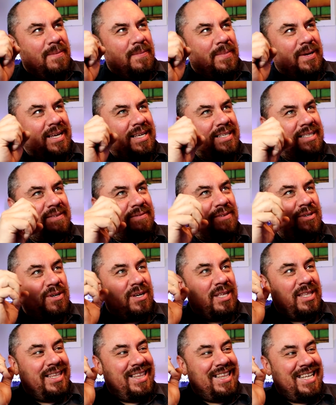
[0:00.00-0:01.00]
Because if you
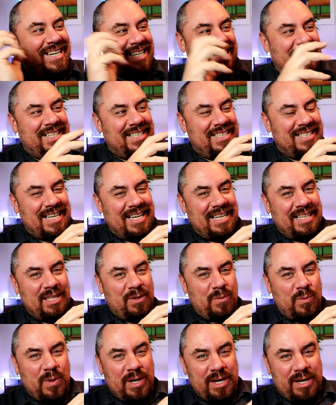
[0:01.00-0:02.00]
can learn exactly
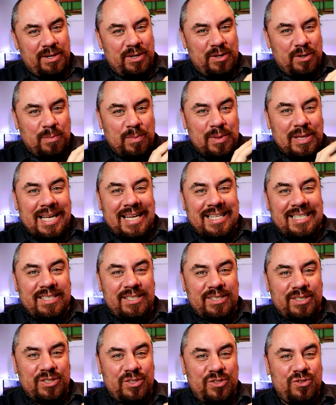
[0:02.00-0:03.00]
where your
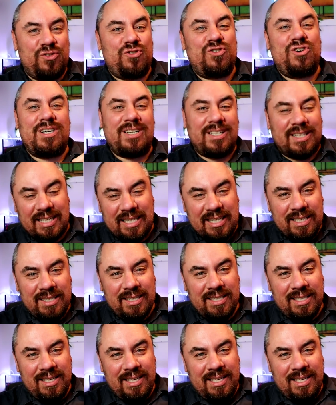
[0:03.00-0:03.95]
plants are struggling,